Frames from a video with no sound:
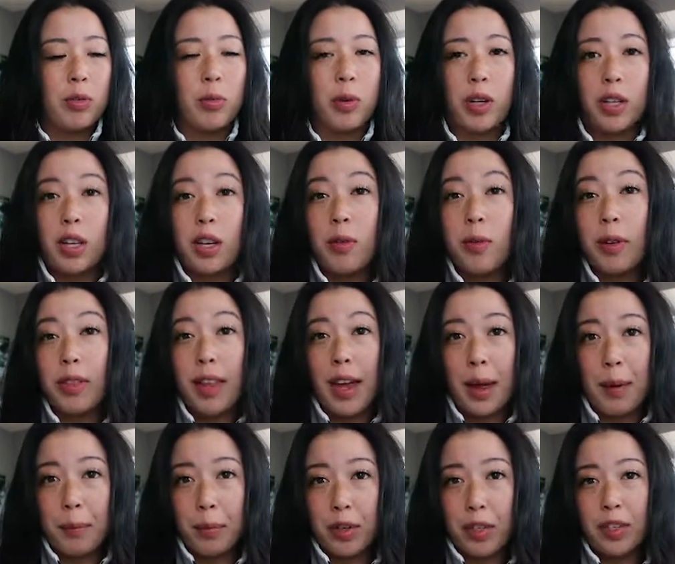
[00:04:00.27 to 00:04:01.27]
working with
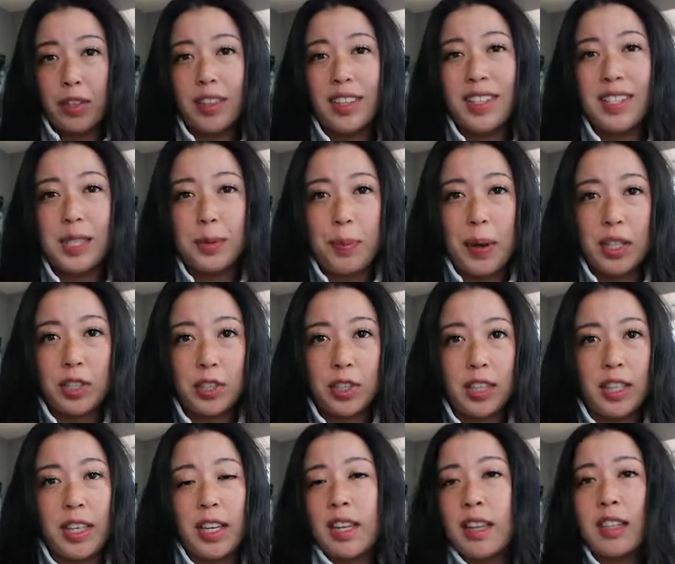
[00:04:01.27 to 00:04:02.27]
M curl
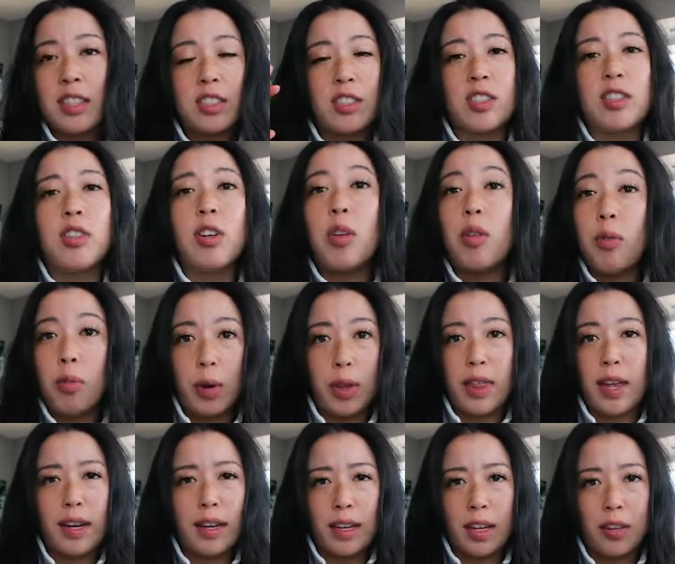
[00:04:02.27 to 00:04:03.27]
especially, and this can go with
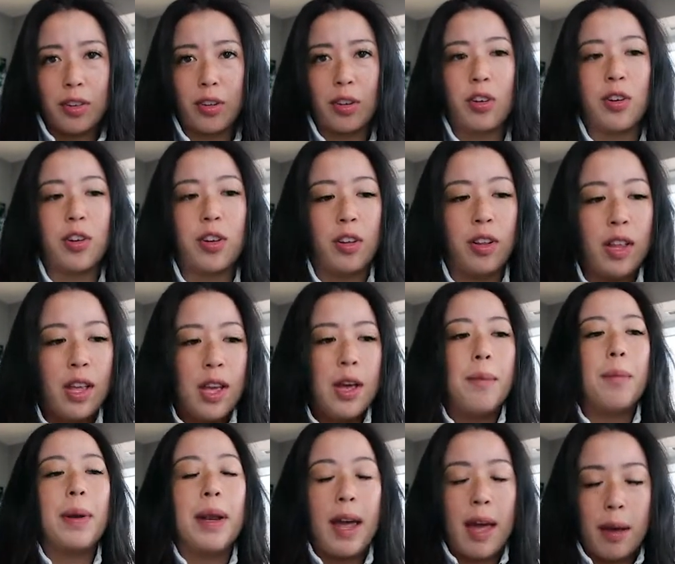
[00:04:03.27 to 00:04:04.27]
any other curl,
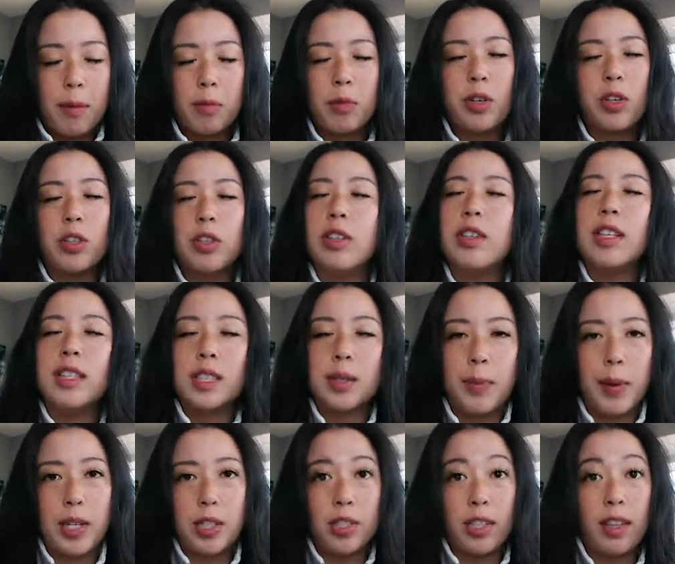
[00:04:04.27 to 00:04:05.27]
but M curl
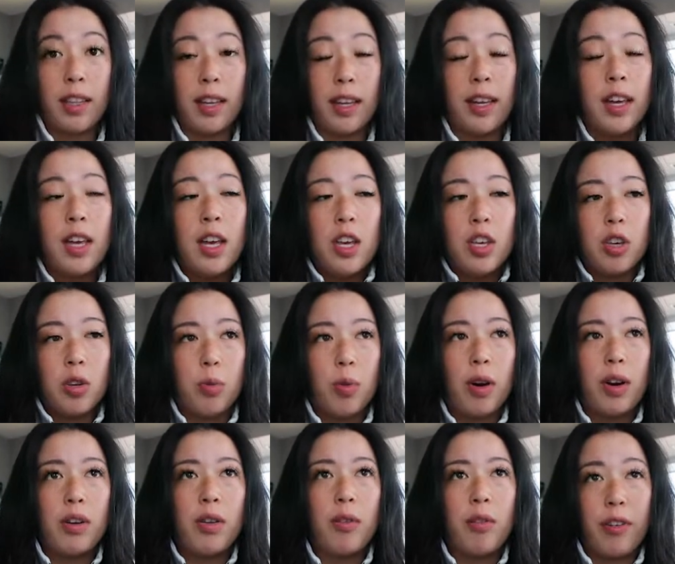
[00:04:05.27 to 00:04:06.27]
especially, you
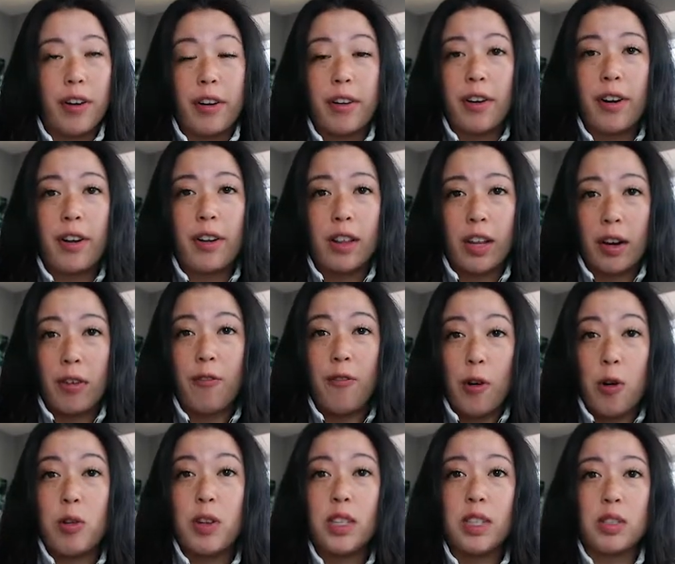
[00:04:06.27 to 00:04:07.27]
want to very
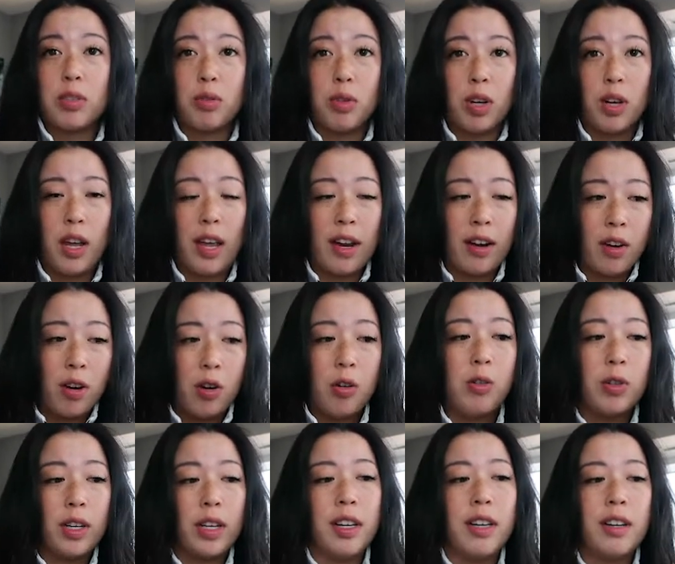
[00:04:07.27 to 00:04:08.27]
focus and
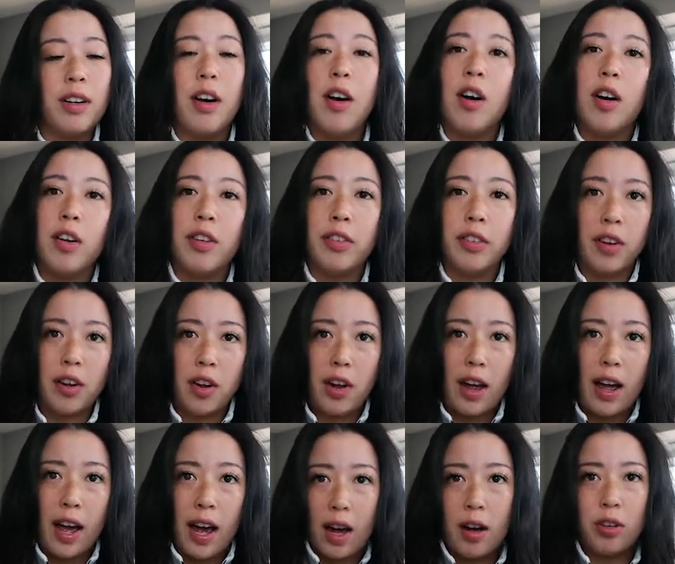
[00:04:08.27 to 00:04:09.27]
hone in on
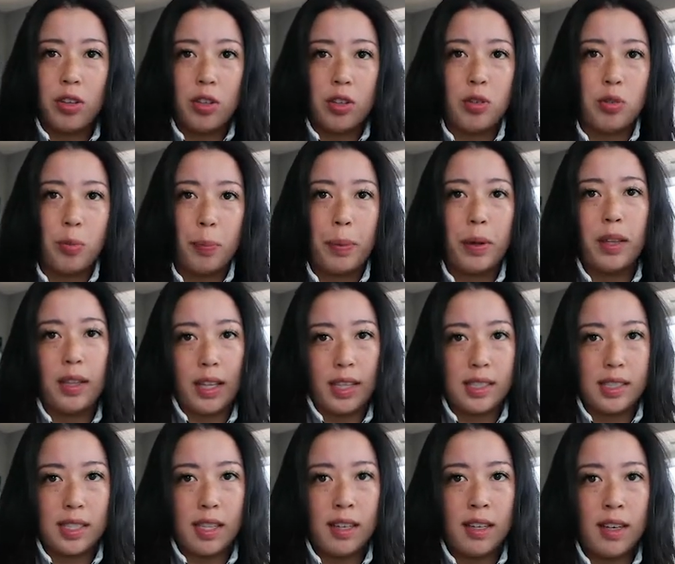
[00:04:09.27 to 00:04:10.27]
how you
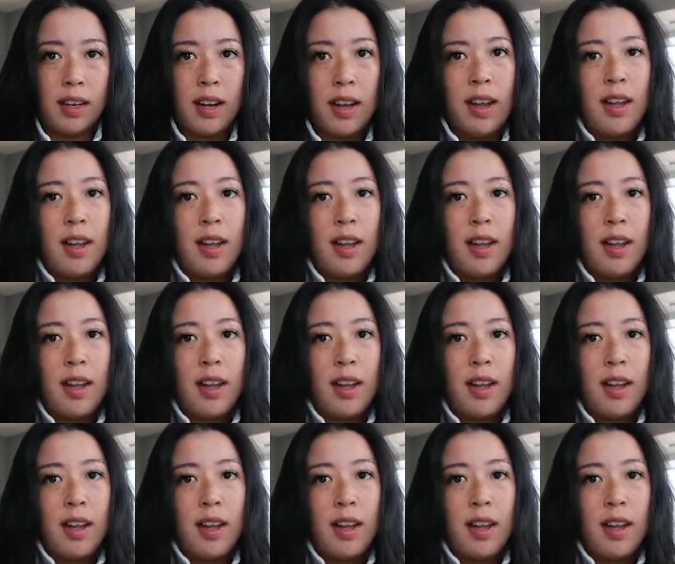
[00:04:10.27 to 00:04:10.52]
place it,